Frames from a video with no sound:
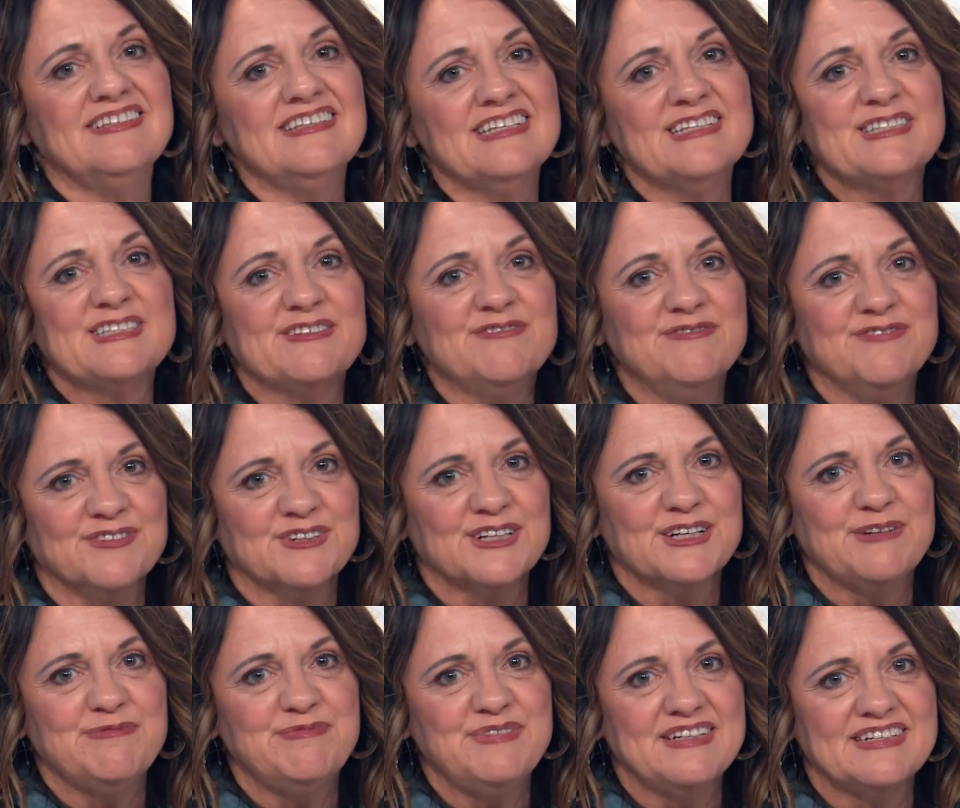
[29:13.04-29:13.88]
This is in
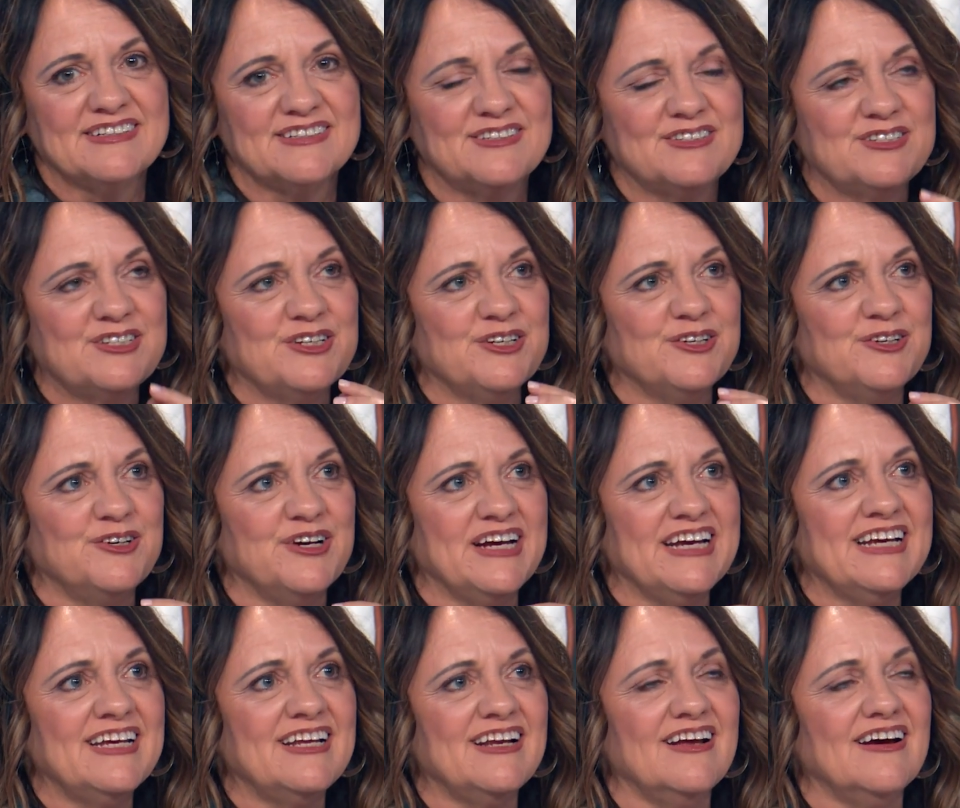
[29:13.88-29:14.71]
Philippians 2,
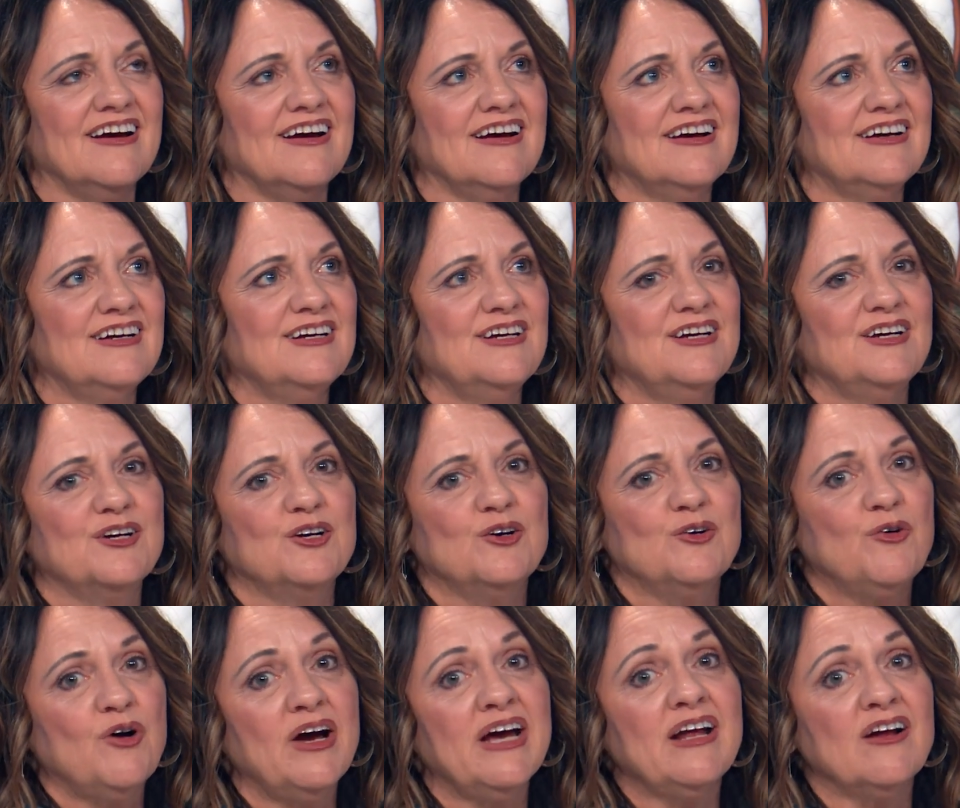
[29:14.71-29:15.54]
and
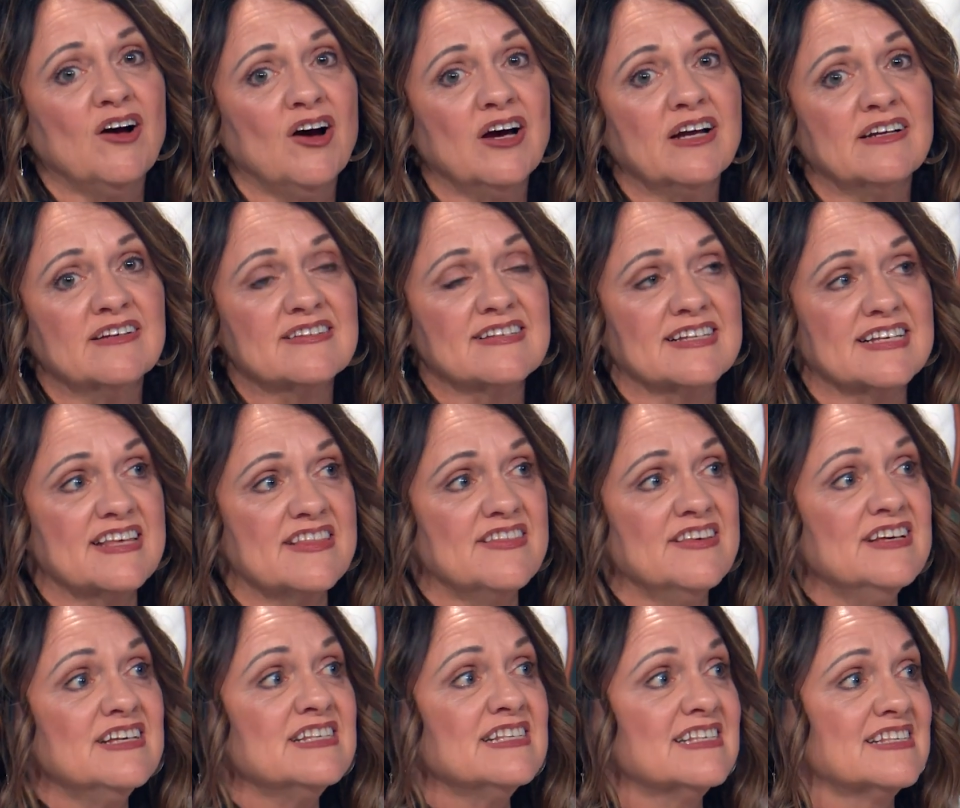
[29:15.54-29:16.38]
quite honestly,
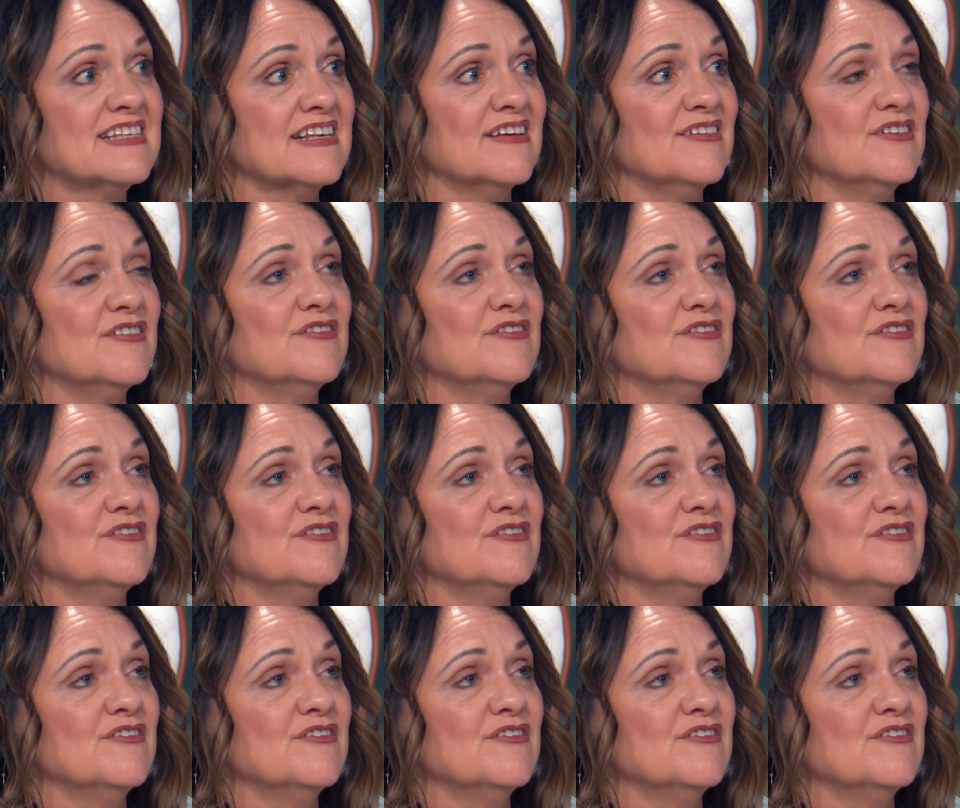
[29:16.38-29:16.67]
this